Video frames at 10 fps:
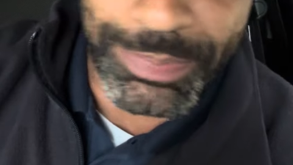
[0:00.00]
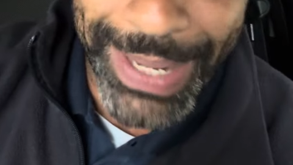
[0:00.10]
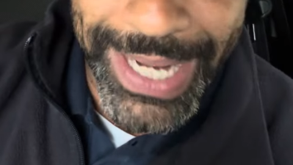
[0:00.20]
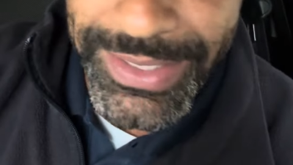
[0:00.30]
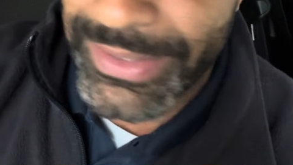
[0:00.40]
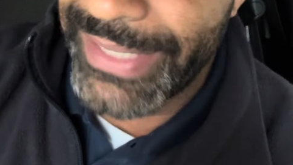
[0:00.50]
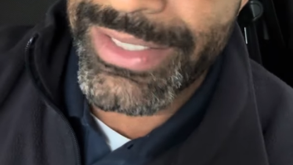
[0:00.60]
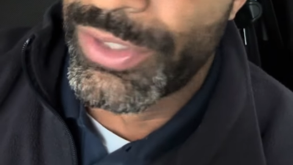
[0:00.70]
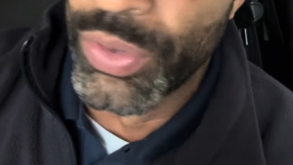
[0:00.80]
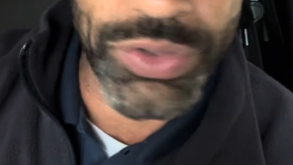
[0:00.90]
pages. These
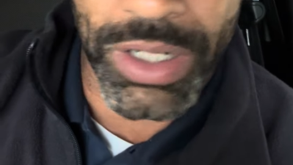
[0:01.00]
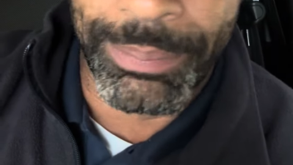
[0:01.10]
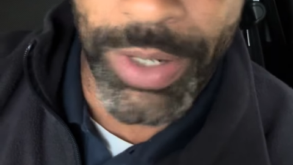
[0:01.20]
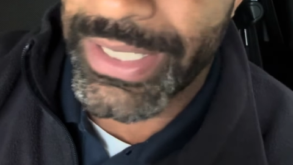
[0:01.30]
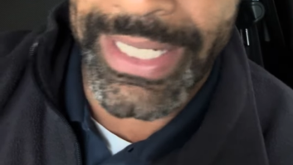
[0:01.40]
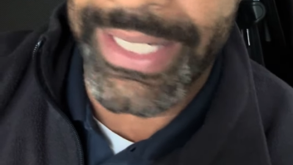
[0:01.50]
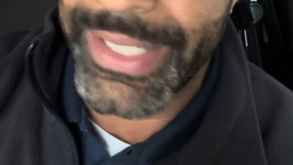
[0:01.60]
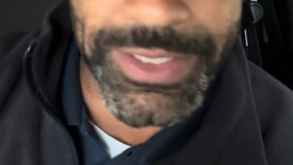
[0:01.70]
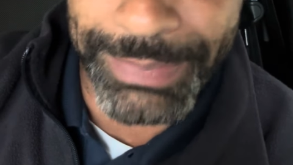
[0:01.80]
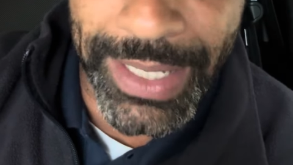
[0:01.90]
dudes are a bunch of
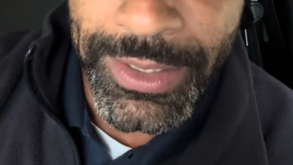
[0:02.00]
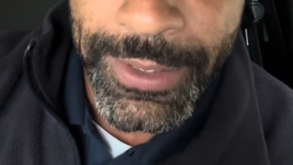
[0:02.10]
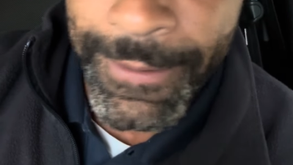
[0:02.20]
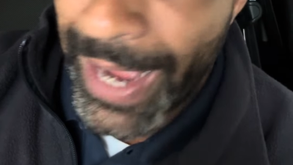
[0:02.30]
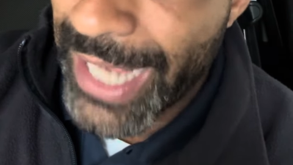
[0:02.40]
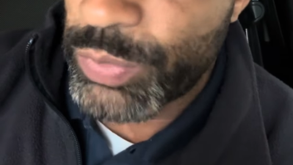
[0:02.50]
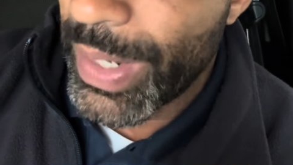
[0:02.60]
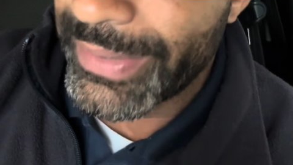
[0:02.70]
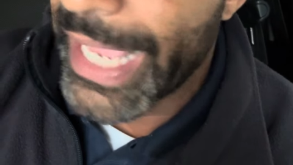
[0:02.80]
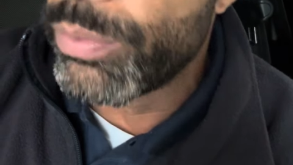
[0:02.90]
idiots, man. I
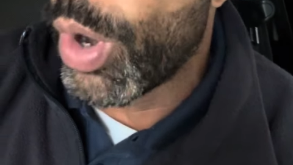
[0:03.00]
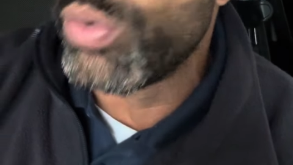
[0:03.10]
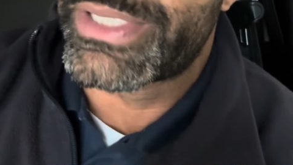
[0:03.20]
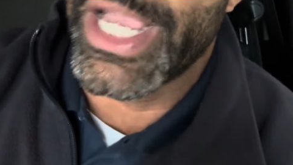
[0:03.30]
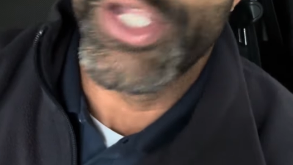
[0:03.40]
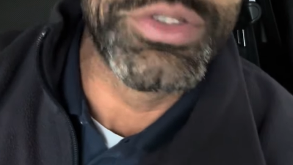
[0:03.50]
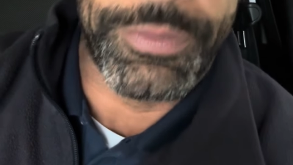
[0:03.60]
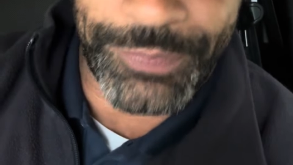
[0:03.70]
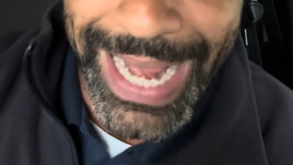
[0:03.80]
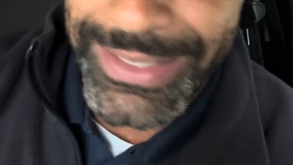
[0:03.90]
swear, they won't tell you the
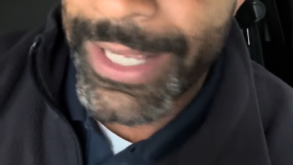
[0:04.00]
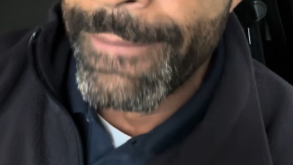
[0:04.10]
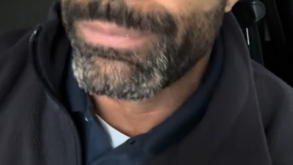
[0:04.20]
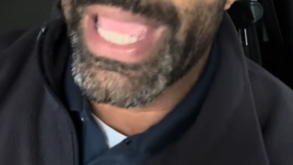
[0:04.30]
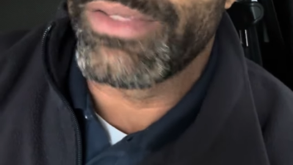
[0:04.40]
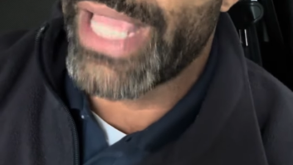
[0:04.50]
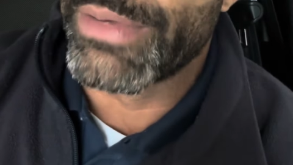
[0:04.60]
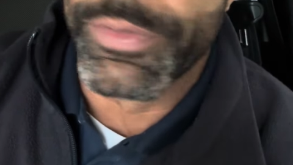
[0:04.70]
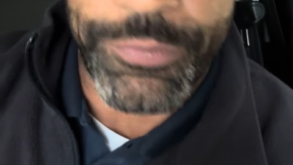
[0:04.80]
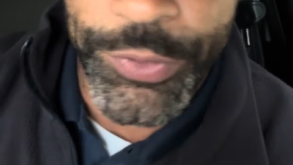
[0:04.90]
facts. They, they
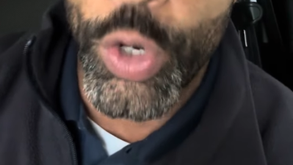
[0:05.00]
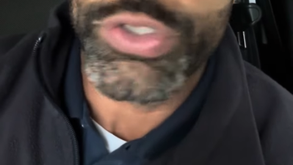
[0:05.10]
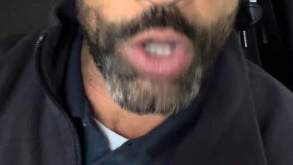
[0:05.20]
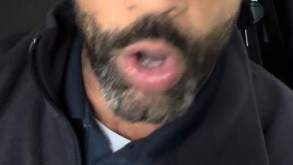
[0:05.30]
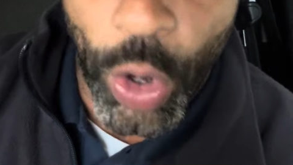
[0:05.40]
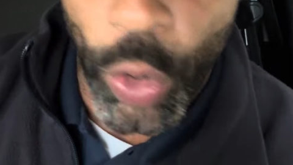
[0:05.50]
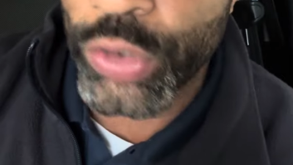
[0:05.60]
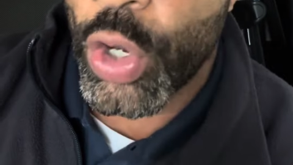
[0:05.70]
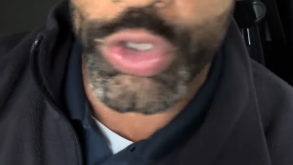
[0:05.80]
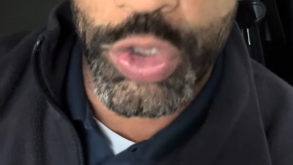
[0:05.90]
refuse to
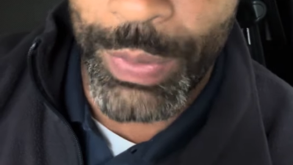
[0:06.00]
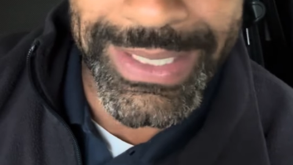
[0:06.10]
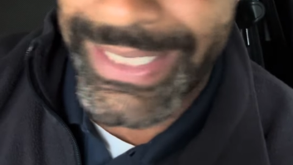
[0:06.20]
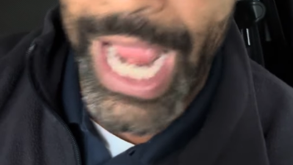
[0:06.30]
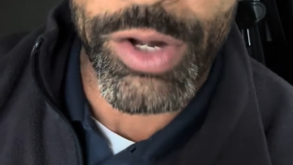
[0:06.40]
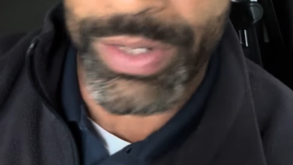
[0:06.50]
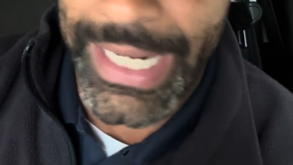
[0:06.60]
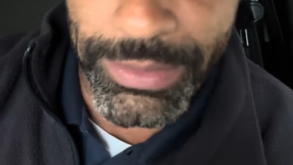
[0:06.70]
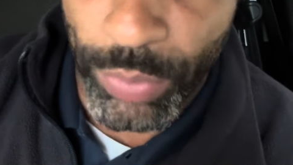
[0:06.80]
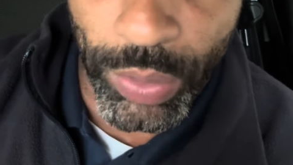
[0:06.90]
hold on to integrity
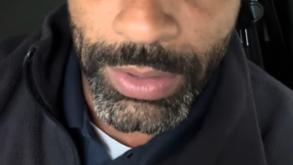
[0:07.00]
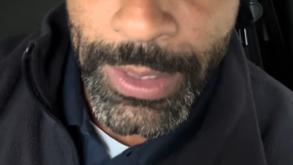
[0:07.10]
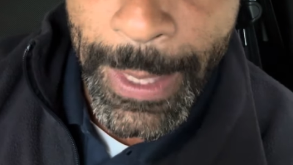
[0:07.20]
anymore.